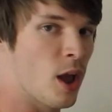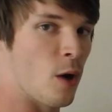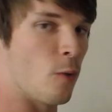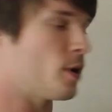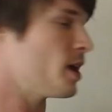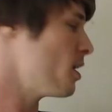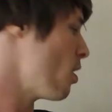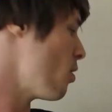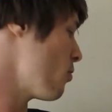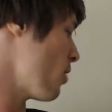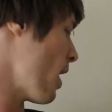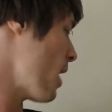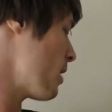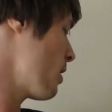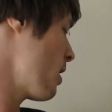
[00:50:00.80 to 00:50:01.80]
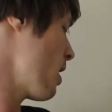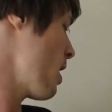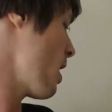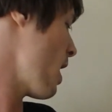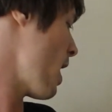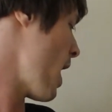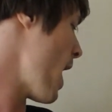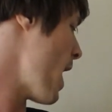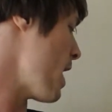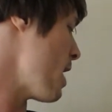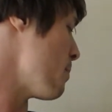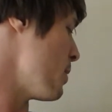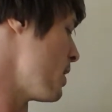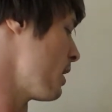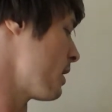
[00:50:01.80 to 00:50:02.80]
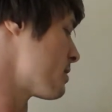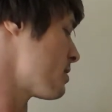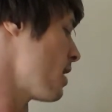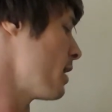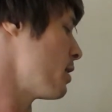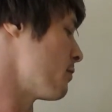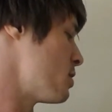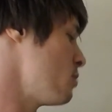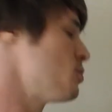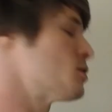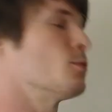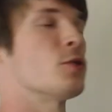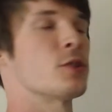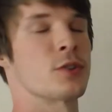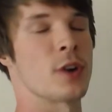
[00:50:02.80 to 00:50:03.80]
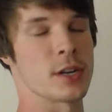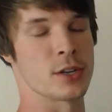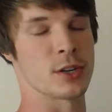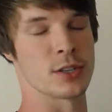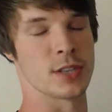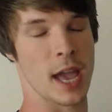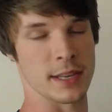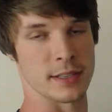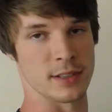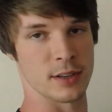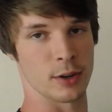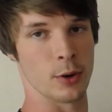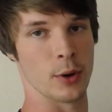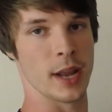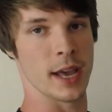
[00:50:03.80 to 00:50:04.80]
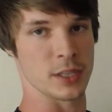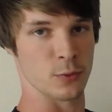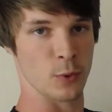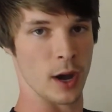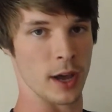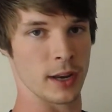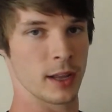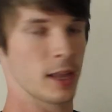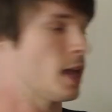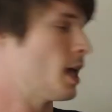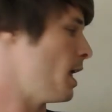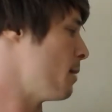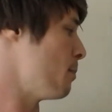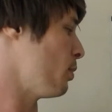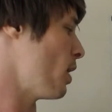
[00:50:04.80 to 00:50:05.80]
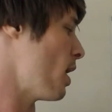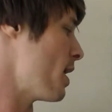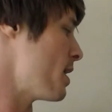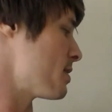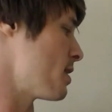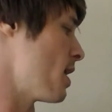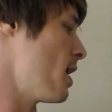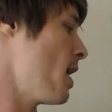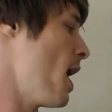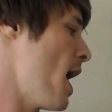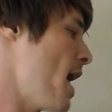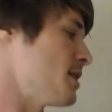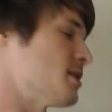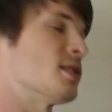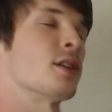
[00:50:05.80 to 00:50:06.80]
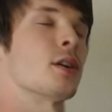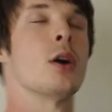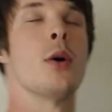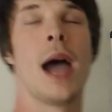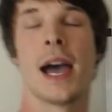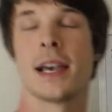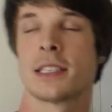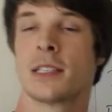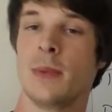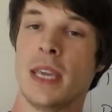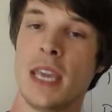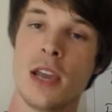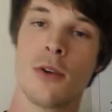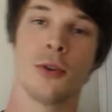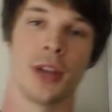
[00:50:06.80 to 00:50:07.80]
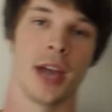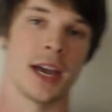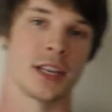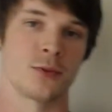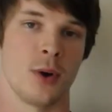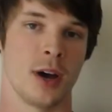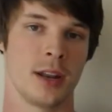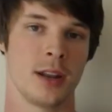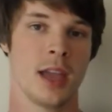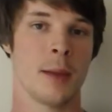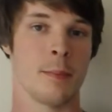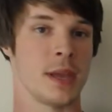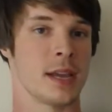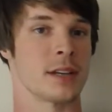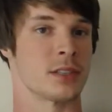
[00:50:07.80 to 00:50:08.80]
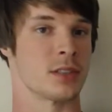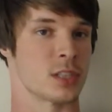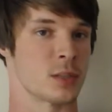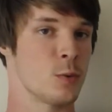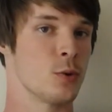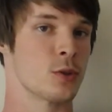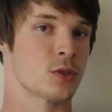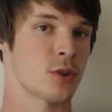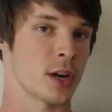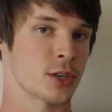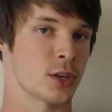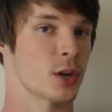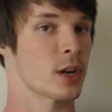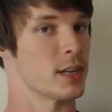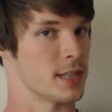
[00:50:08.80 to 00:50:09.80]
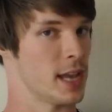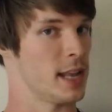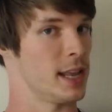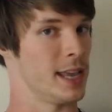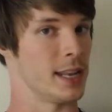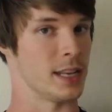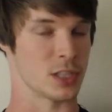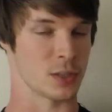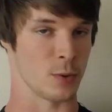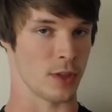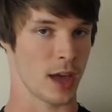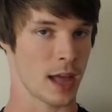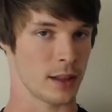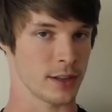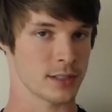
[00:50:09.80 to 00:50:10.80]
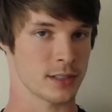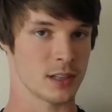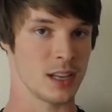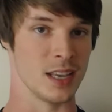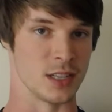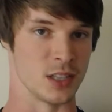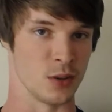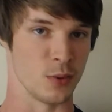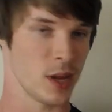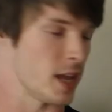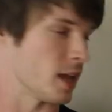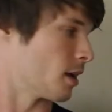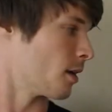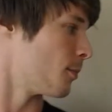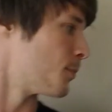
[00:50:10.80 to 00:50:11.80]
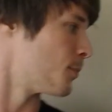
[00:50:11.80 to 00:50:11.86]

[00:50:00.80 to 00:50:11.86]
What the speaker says: we know that A being inside of two smooth structures S0 and S1 implies that S0 has to be equal to S1 because the smooth structure containing any smooth atlas is unique.